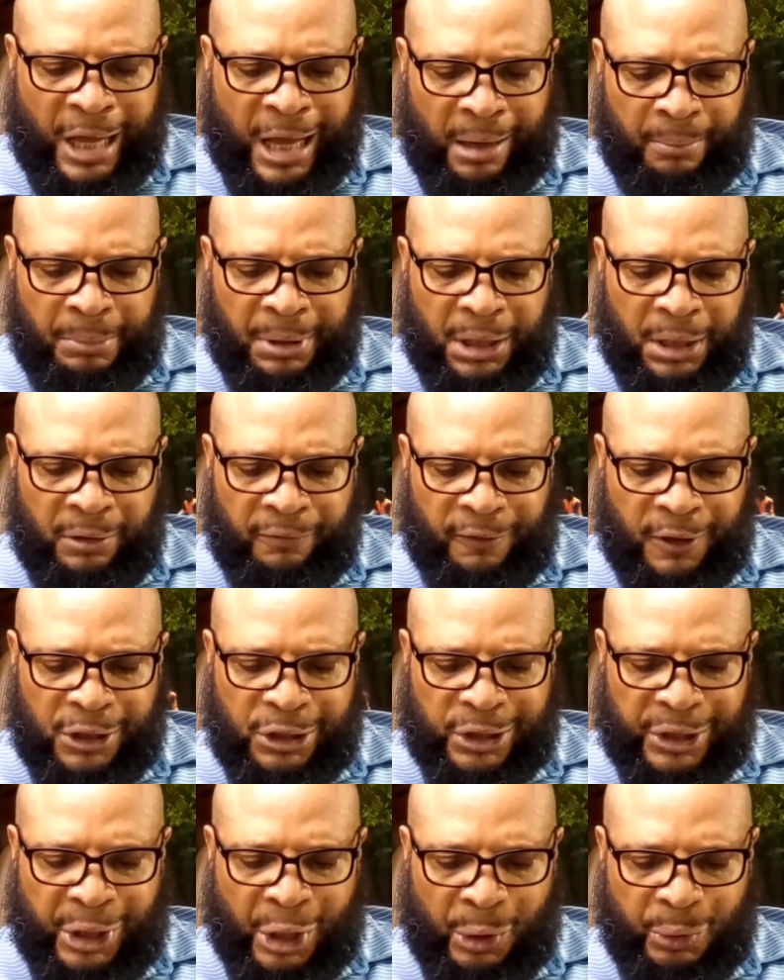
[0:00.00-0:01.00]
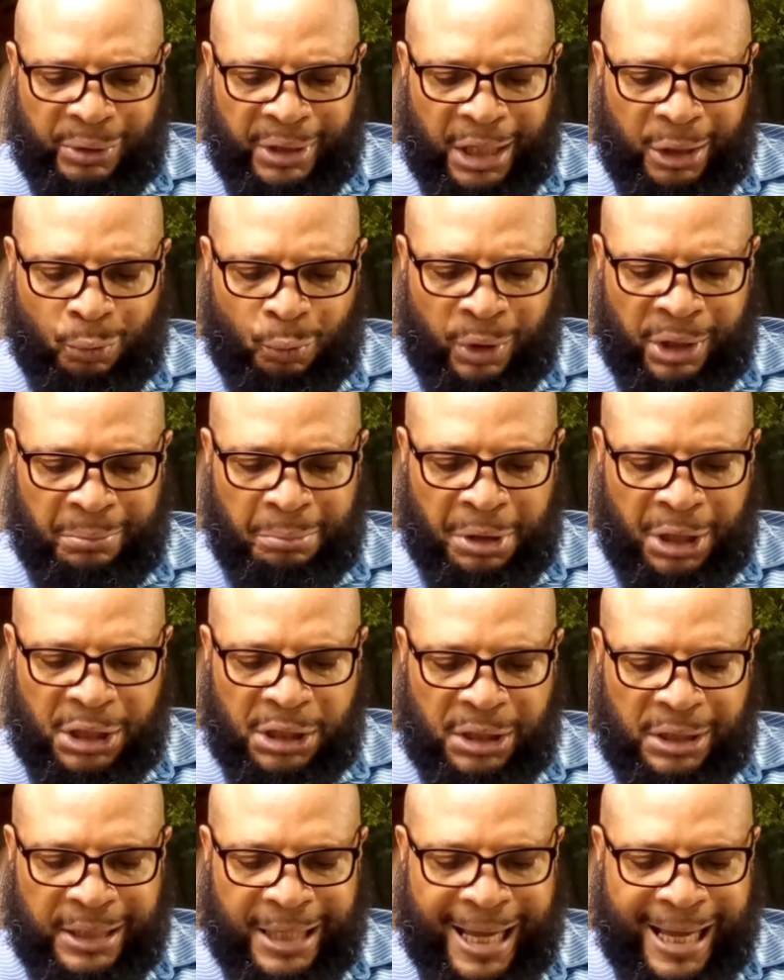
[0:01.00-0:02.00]
How many of us know that we
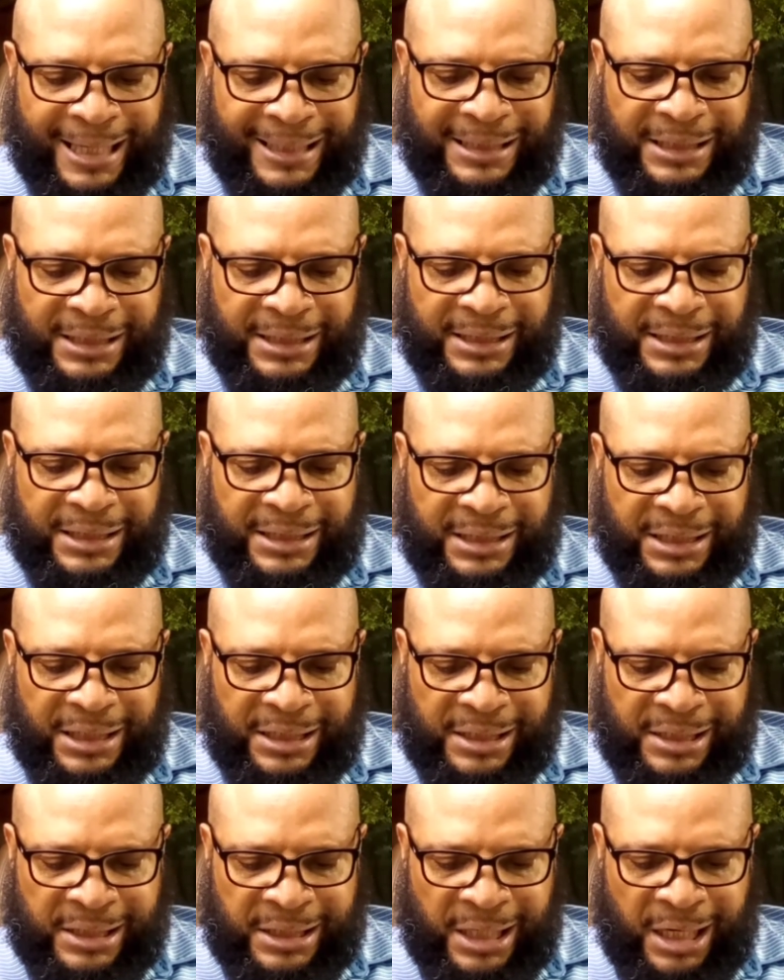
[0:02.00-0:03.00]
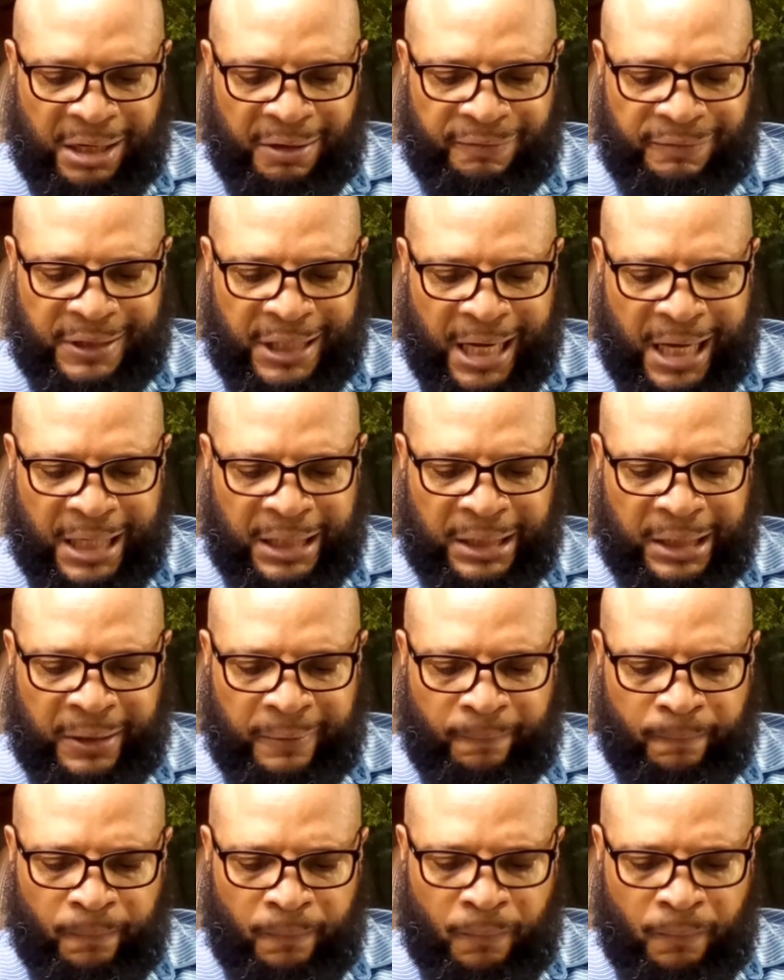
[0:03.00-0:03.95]
must die to self daily